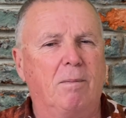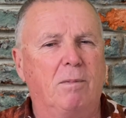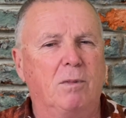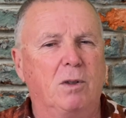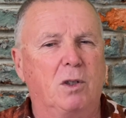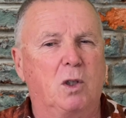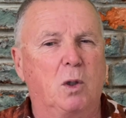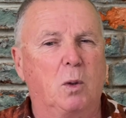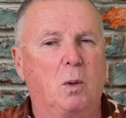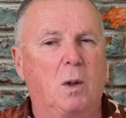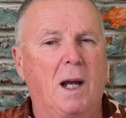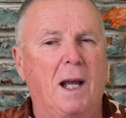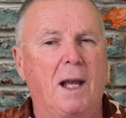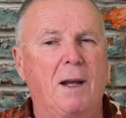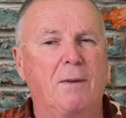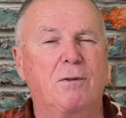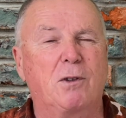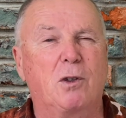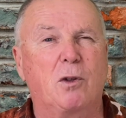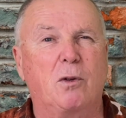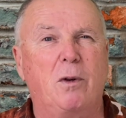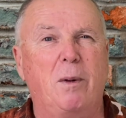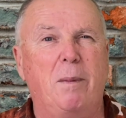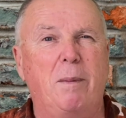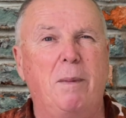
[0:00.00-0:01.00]
Do I have
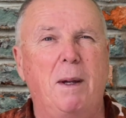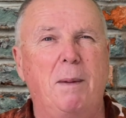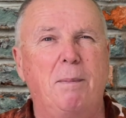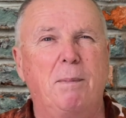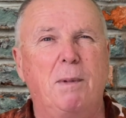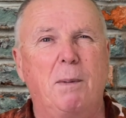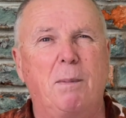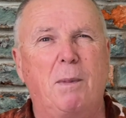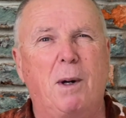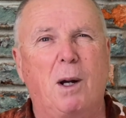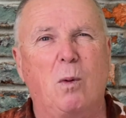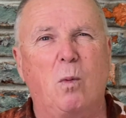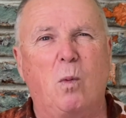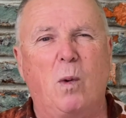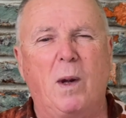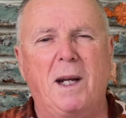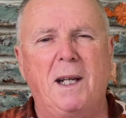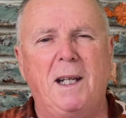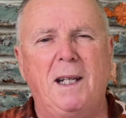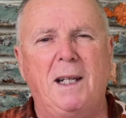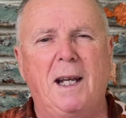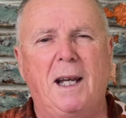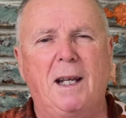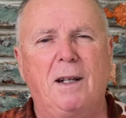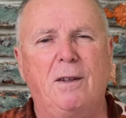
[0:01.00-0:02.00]
to remember my
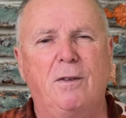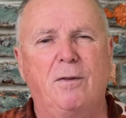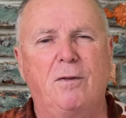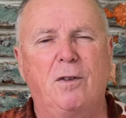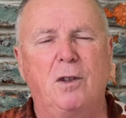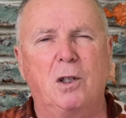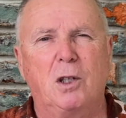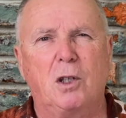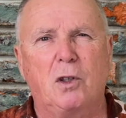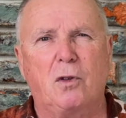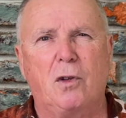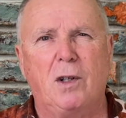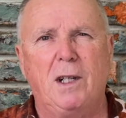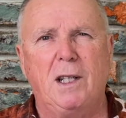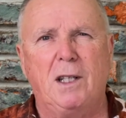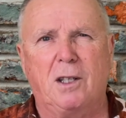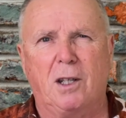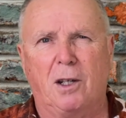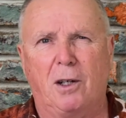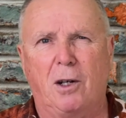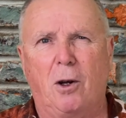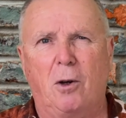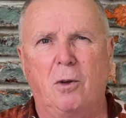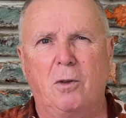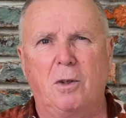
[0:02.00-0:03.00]
wedding anniversary to
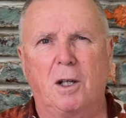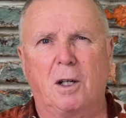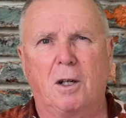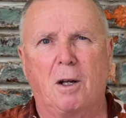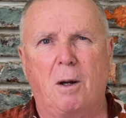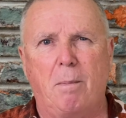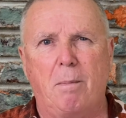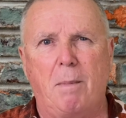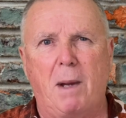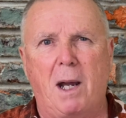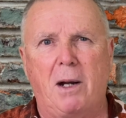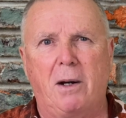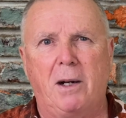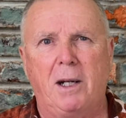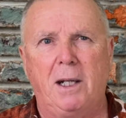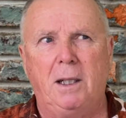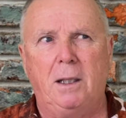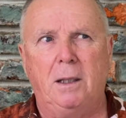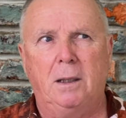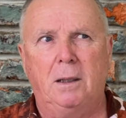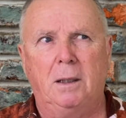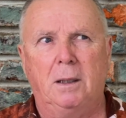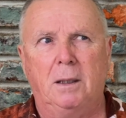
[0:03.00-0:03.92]
know that I'm married?